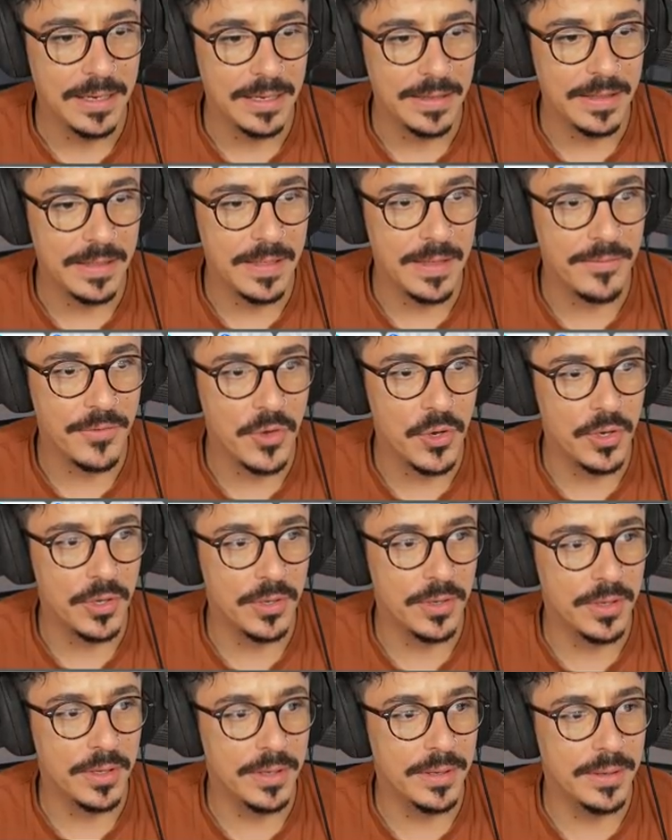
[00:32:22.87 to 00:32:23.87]
And then they've
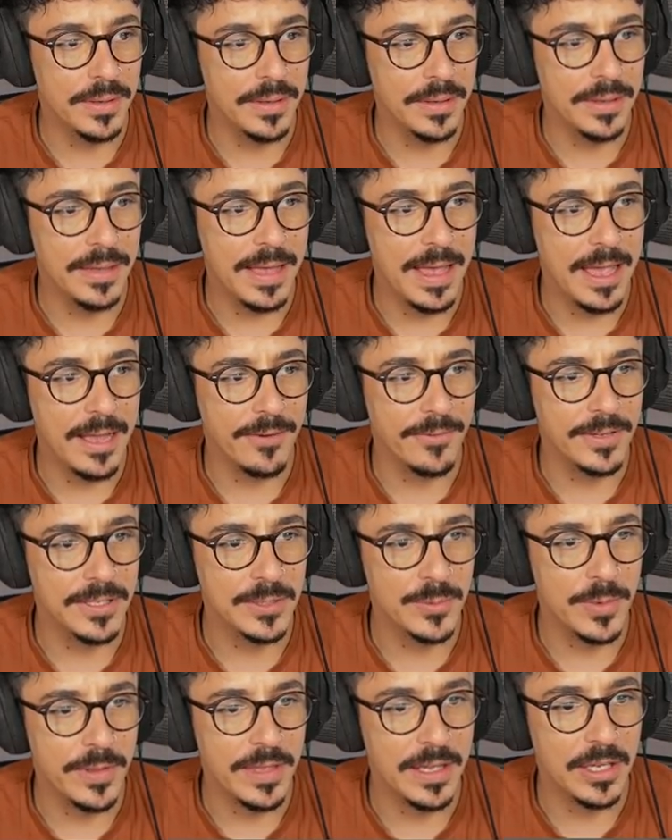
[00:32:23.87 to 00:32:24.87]
got
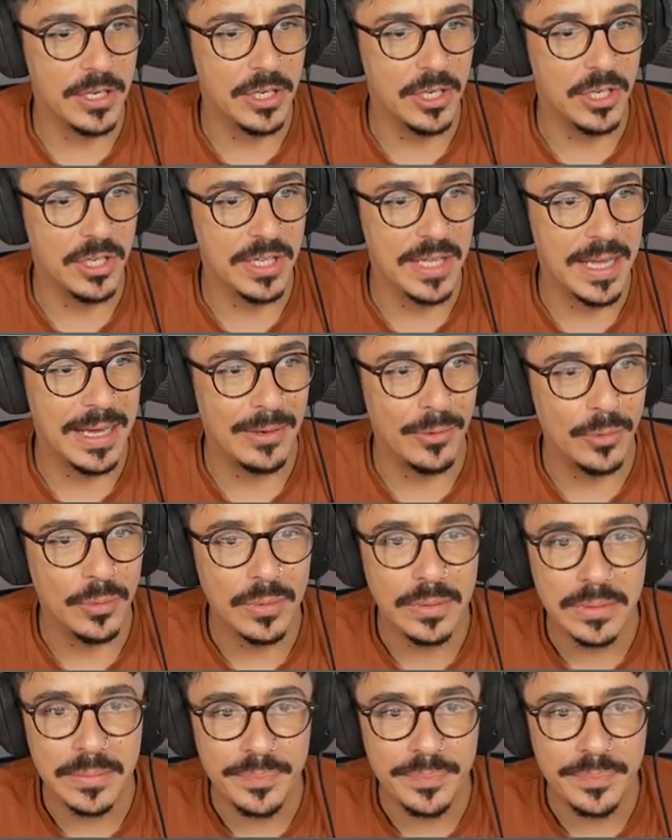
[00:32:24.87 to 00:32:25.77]
areas where they can look out.